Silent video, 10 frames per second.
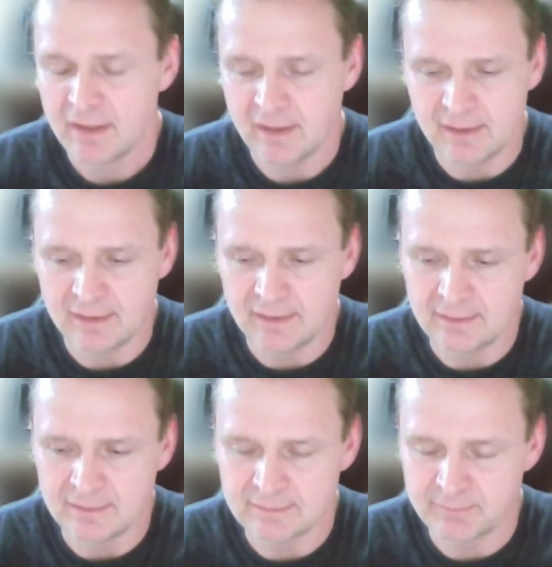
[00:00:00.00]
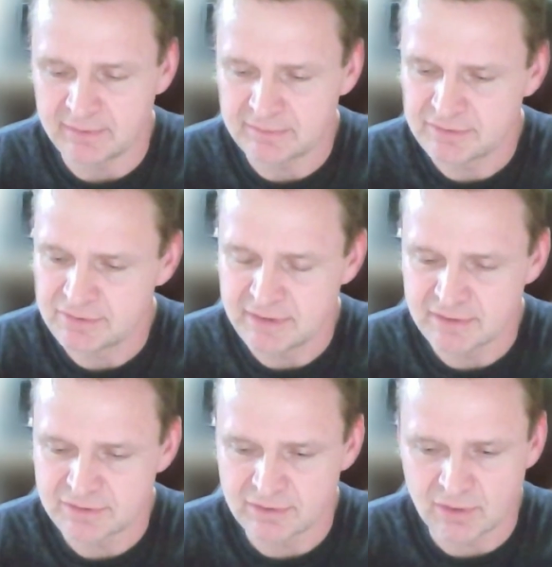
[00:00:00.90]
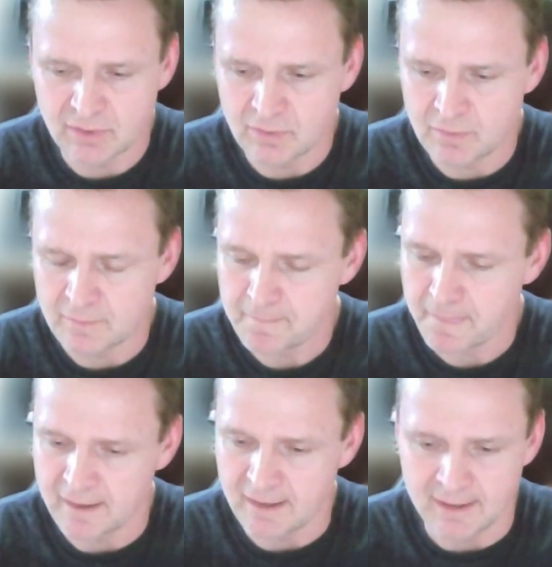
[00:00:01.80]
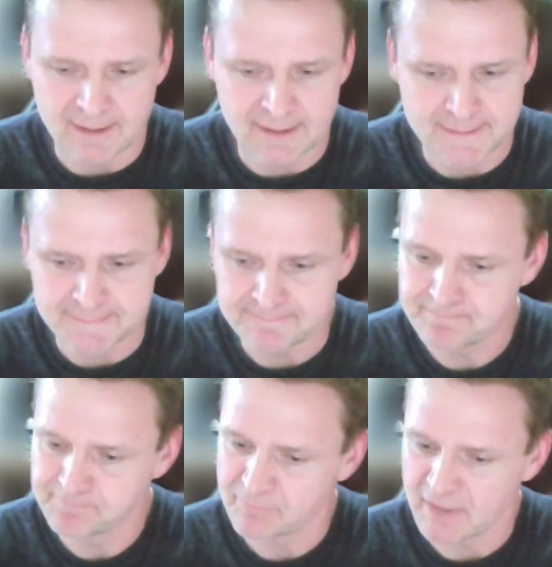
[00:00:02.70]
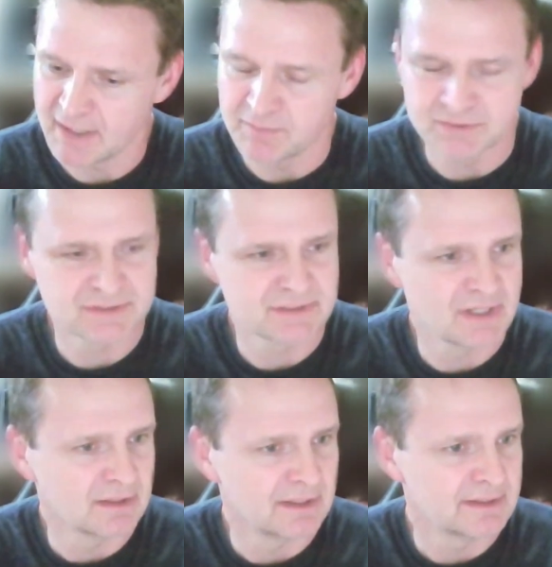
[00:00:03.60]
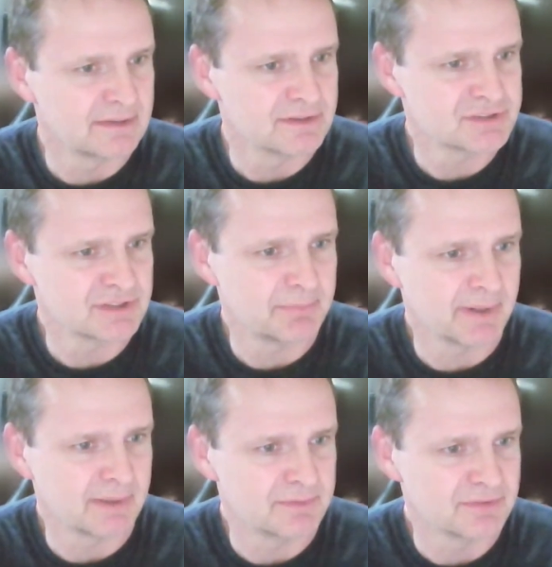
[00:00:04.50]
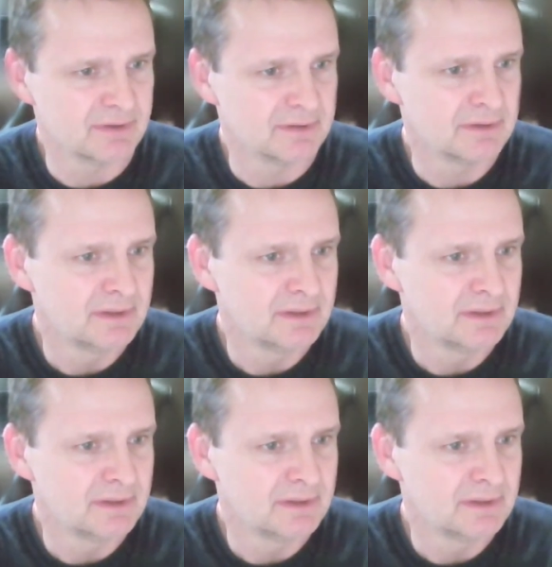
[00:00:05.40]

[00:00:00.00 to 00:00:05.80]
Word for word: And about two years ago, um, I was just not liking the shape I was in.